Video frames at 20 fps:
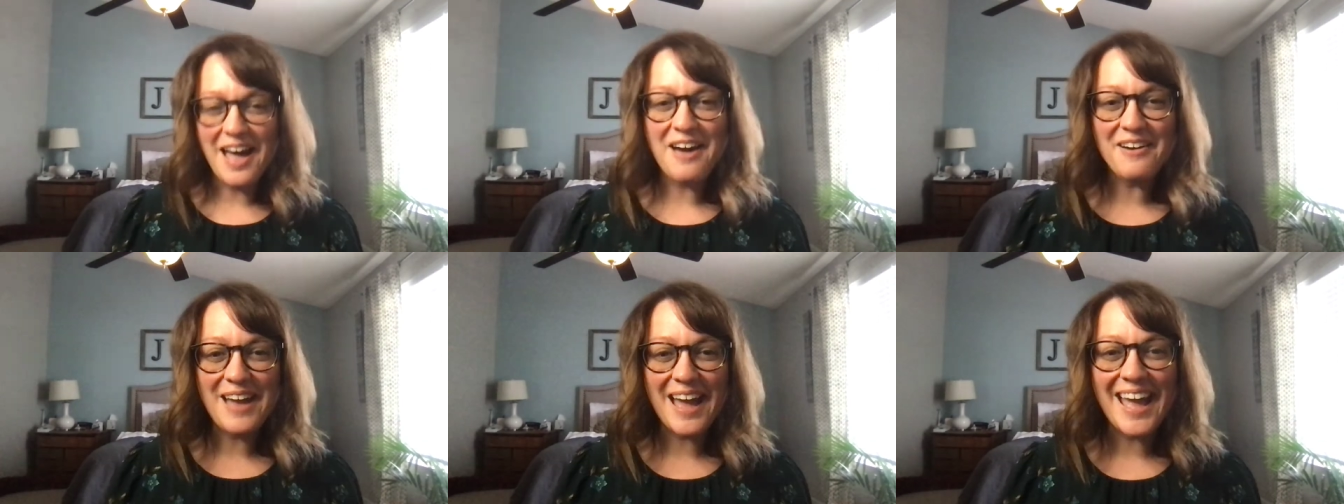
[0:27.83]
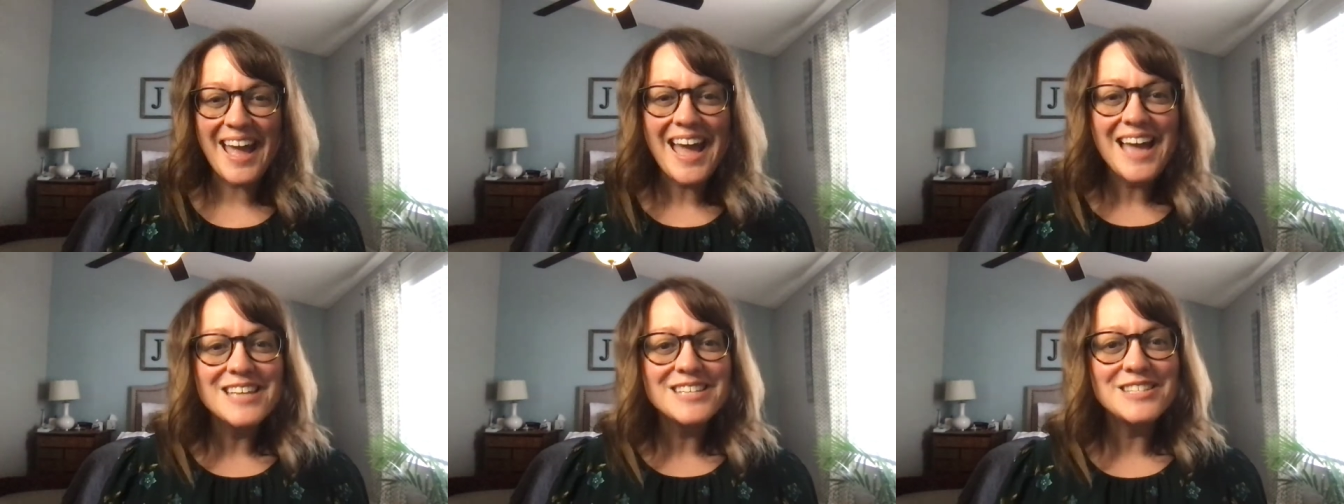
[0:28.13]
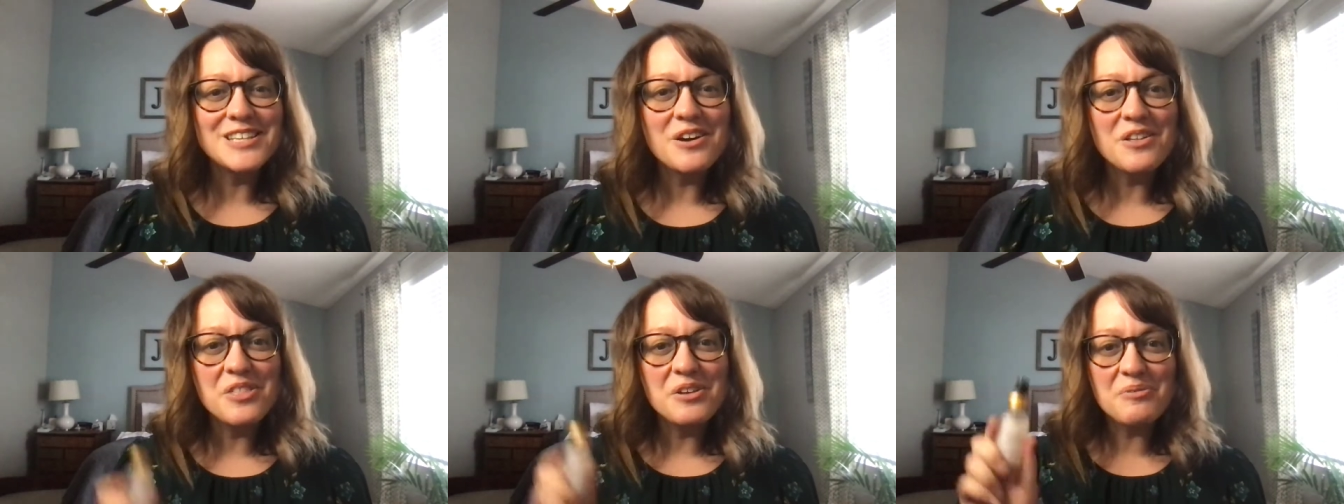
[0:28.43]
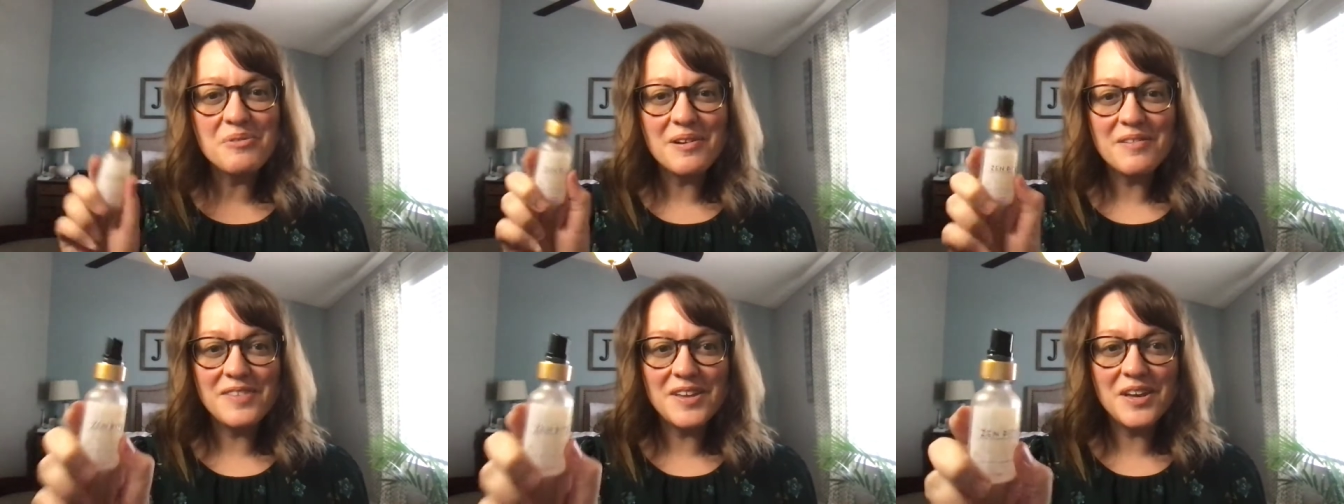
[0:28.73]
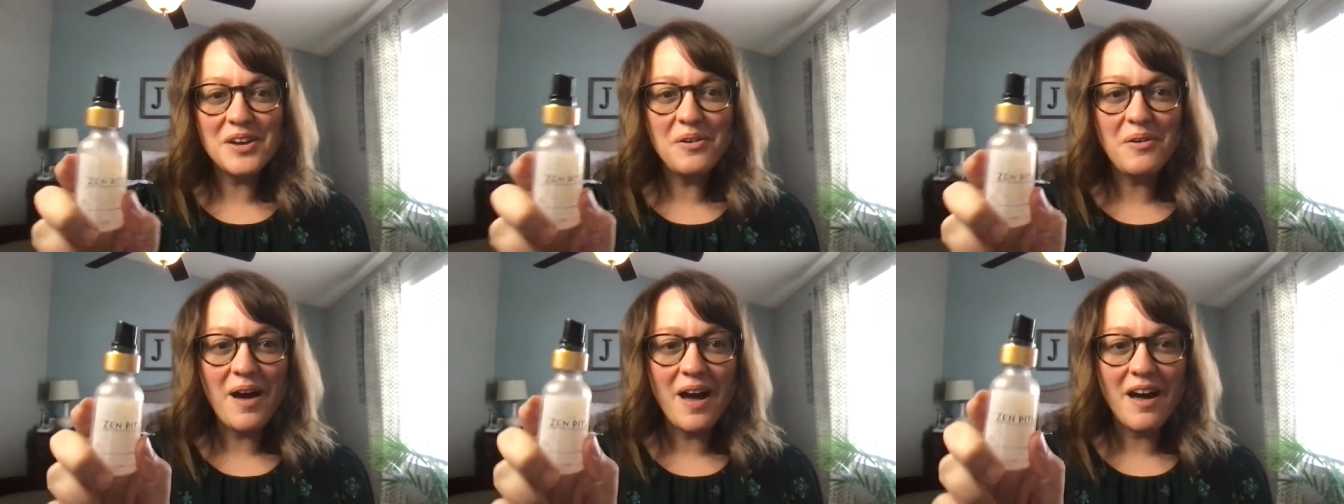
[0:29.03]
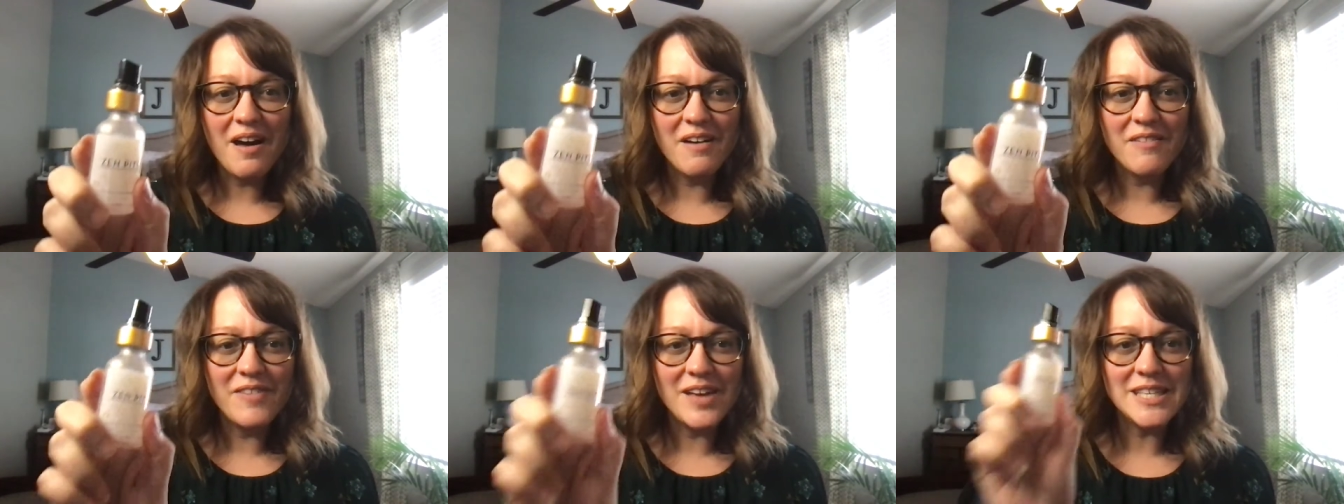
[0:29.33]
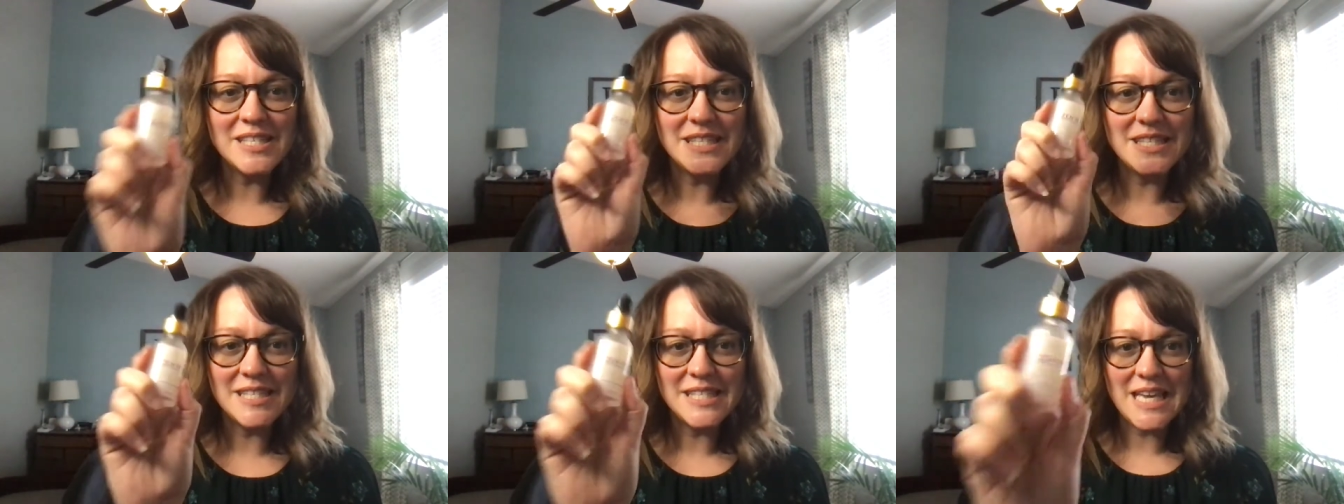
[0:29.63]
Okay, so the review of
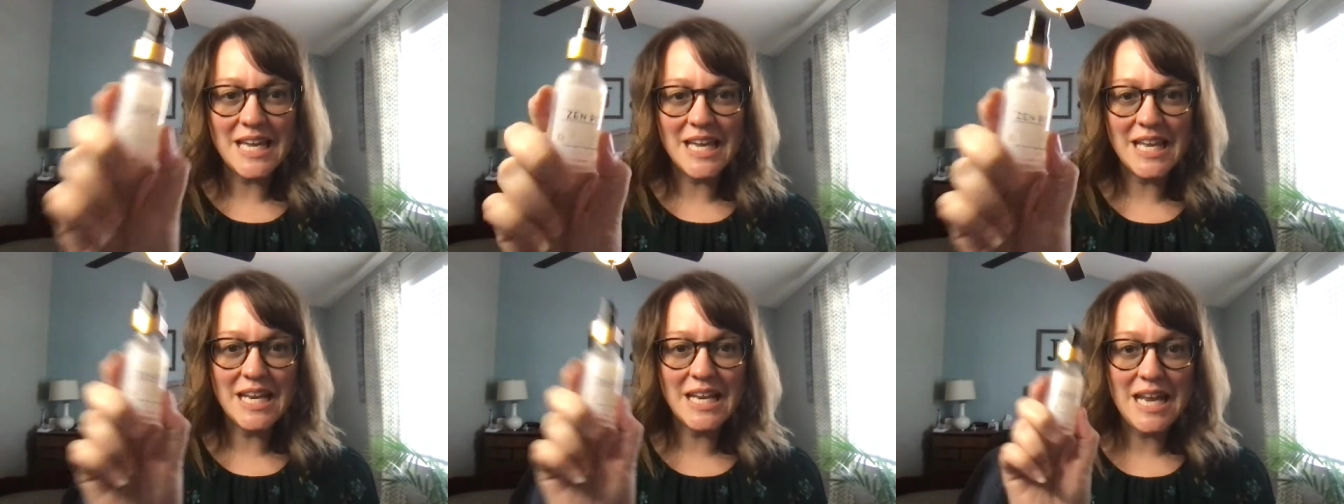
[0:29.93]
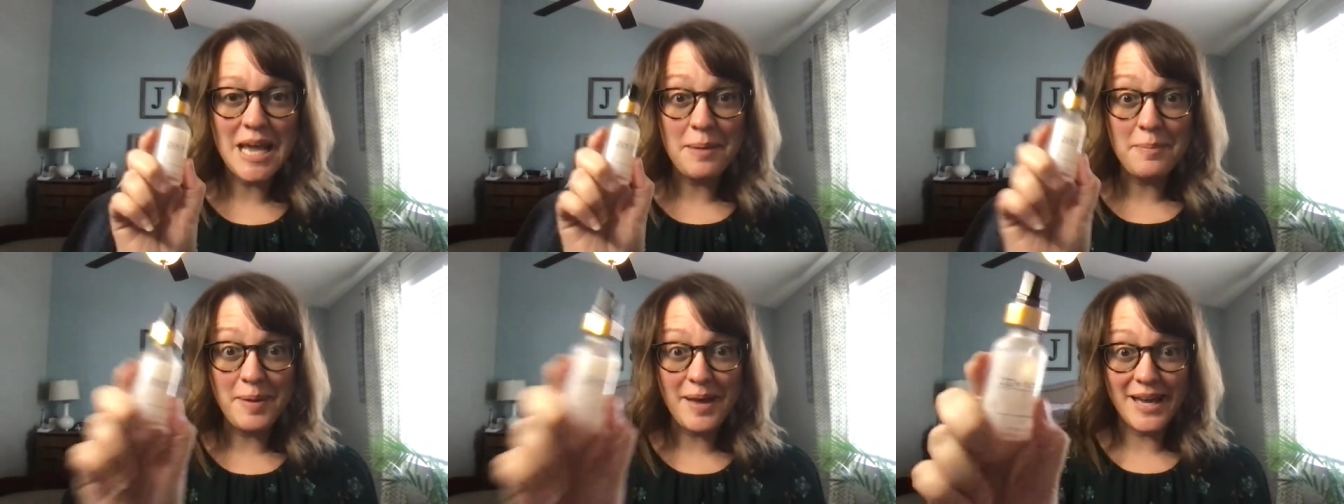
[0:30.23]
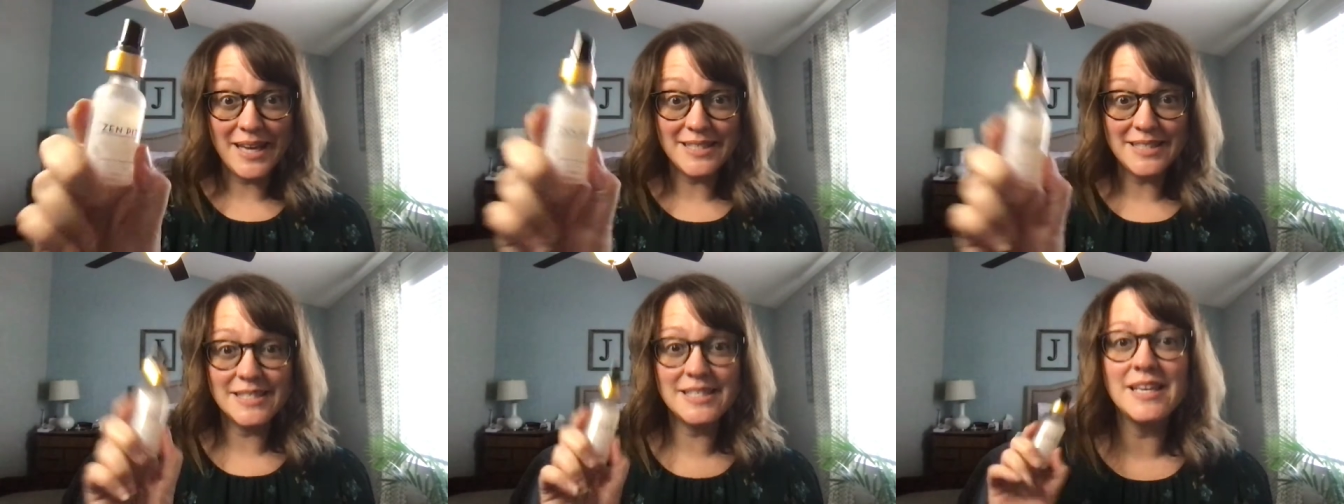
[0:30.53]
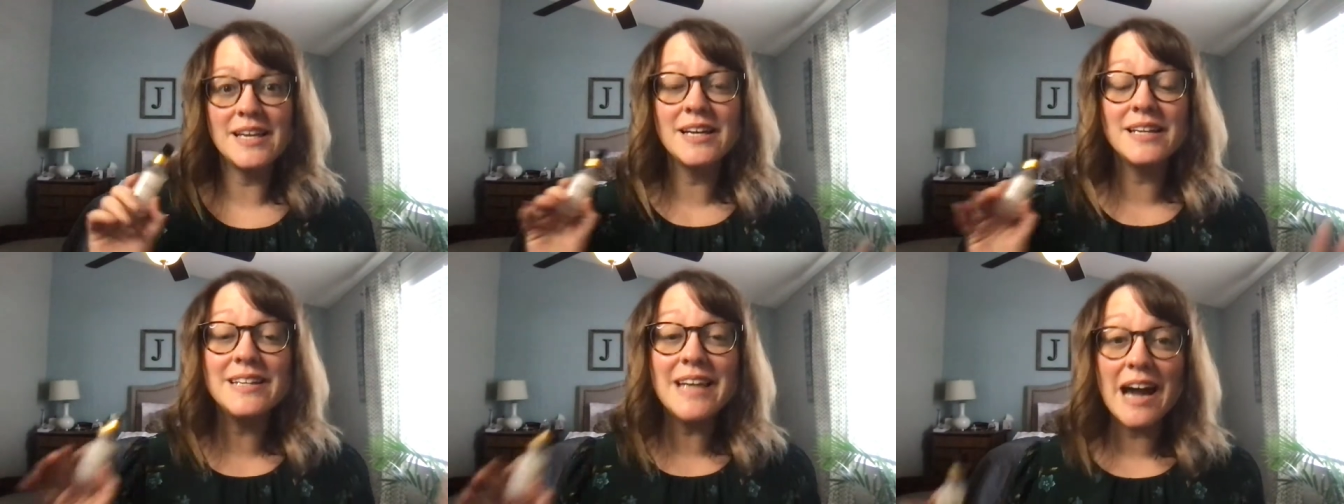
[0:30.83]
Zen Pits.